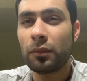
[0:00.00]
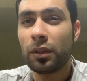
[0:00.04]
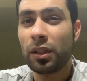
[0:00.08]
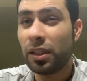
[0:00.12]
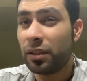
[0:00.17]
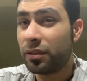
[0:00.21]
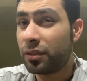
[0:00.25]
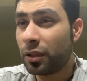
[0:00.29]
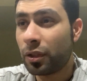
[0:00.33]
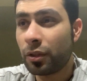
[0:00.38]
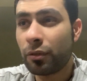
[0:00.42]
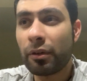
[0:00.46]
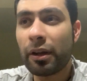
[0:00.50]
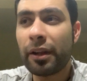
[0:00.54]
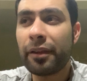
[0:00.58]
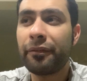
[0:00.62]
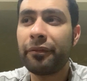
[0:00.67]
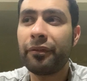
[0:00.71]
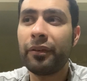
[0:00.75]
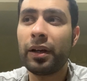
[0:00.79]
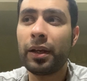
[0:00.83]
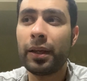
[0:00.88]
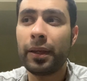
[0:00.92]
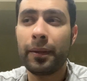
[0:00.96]
It's a great
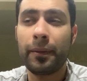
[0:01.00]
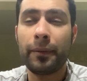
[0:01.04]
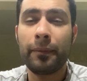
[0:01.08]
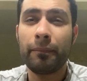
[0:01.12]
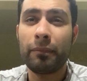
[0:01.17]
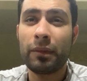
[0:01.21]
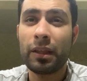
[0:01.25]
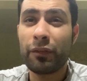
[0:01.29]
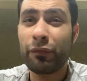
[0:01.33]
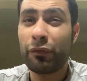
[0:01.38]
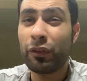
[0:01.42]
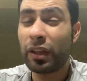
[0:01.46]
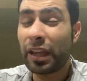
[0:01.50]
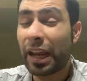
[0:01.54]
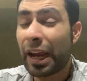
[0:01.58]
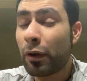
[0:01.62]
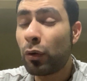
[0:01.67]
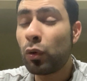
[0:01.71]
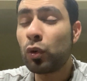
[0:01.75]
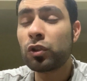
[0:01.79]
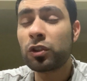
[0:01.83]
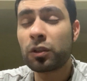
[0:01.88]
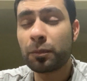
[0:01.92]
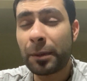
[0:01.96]
fight. If the
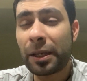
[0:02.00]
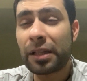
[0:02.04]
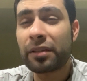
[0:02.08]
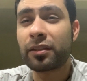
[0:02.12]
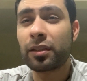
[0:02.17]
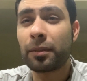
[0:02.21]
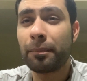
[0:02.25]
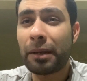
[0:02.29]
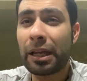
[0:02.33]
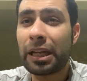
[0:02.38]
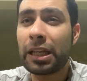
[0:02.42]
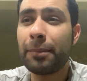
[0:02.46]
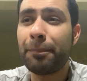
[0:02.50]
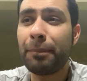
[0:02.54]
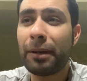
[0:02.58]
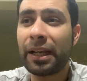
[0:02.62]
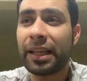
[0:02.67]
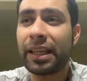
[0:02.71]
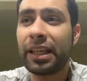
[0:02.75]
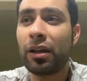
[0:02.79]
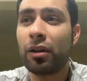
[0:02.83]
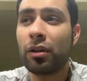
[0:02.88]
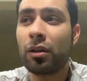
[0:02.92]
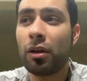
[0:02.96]
Errol Spence and Manny
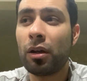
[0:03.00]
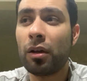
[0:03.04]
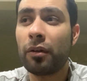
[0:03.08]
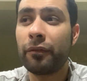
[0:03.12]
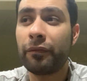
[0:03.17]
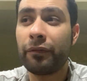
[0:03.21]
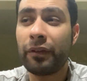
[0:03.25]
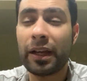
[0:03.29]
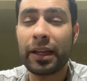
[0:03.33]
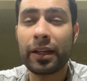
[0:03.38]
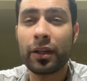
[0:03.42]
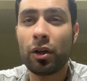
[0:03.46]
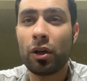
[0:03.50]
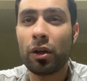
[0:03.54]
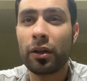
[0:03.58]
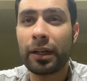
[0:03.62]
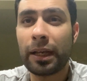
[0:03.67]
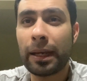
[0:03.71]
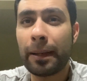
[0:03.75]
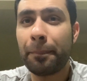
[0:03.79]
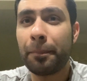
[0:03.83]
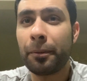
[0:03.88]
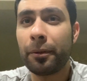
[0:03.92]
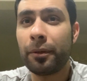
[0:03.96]
Pacquiao can't
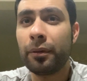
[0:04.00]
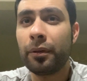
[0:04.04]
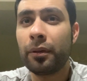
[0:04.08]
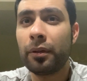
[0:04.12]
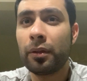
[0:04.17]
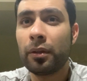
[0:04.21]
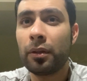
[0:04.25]
happen,